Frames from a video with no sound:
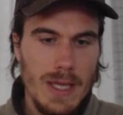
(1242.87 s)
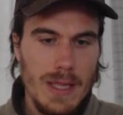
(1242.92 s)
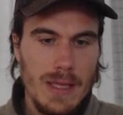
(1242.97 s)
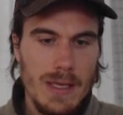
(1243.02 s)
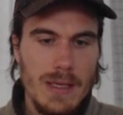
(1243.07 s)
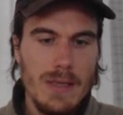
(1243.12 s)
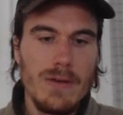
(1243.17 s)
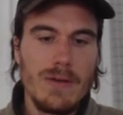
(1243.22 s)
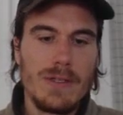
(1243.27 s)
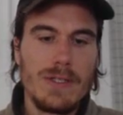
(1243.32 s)
I
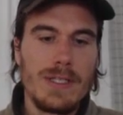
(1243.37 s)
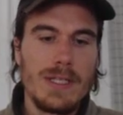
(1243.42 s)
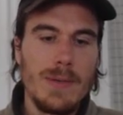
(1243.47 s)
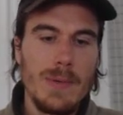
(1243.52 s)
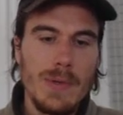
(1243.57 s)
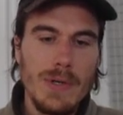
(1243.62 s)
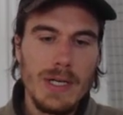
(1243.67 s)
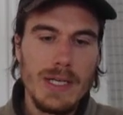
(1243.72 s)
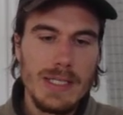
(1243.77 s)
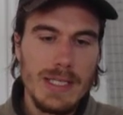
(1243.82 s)
think you're
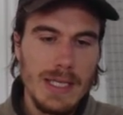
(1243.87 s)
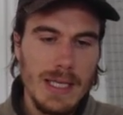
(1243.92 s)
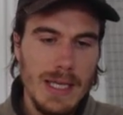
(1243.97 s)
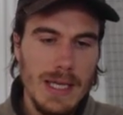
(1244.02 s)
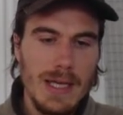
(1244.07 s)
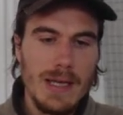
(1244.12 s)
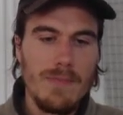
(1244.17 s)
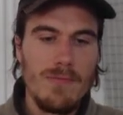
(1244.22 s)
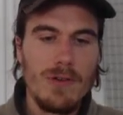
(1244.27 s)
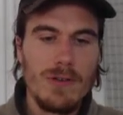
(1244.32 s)
summarizing
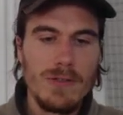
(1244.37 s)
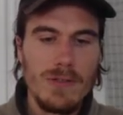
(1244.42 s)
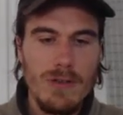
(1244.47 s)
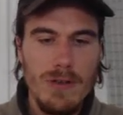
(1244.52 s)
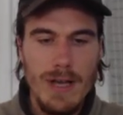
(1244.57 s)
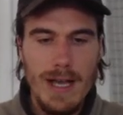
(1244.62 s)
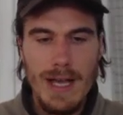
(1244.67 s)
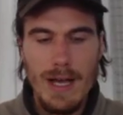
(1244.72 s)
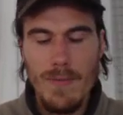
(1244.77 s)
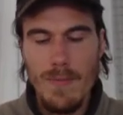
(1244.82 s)
here. I'm not
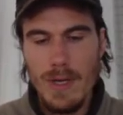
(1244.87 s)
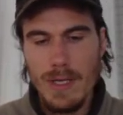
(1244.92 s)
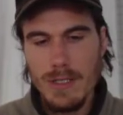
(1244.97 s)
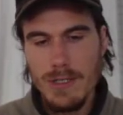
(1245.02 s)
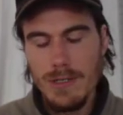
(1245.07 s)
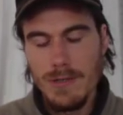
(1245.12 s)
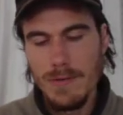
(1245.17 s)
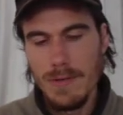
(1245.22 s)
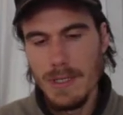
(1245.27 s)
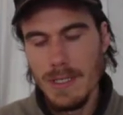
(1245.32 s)
sure how
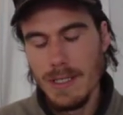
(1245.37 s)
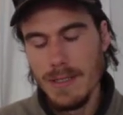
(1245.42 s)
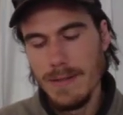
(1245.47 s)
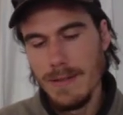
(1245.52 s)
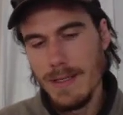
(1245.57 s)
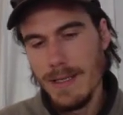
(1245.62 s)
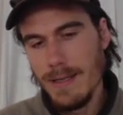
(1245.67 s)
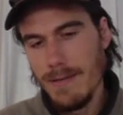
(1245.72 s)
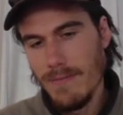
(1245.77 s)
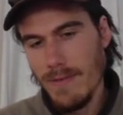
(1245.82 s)
much you
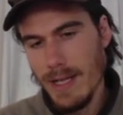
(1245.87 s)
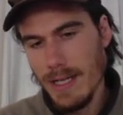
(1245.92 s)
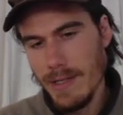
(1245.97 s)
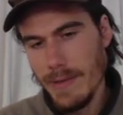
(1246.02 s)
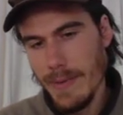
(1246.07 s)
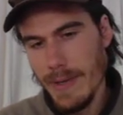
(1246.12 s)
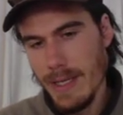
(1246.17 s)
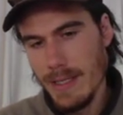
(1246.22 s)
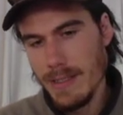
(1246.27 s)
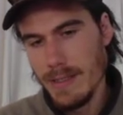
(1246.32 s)
are
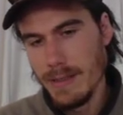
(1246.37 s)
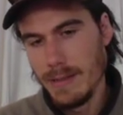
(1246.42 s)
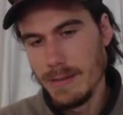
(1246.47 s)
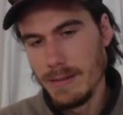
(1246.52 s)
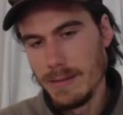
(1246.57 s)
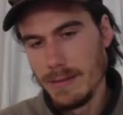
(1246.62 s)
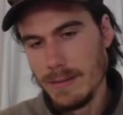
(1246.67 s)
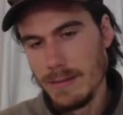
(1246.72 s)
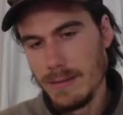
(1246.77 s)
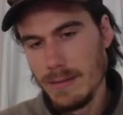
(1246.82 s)

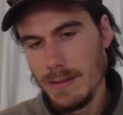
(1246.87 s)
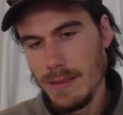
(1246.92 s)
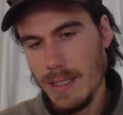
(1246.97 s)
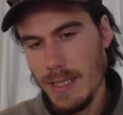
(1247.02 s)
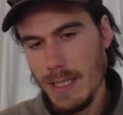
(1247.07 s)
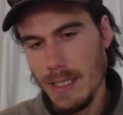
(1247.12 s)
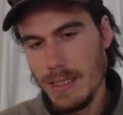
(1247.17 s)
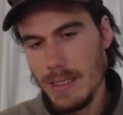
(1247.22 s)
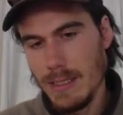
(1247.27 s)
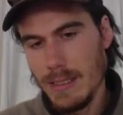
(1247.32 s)
evaluating
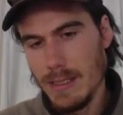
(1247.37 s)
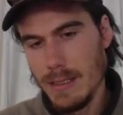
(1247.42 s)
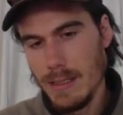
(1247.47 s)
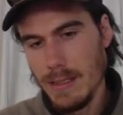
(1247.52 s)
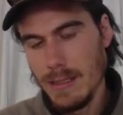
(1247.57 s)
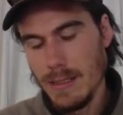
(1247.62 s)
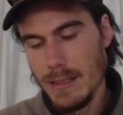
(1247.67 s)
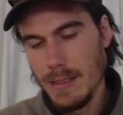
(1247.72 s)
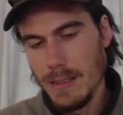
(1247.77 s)
and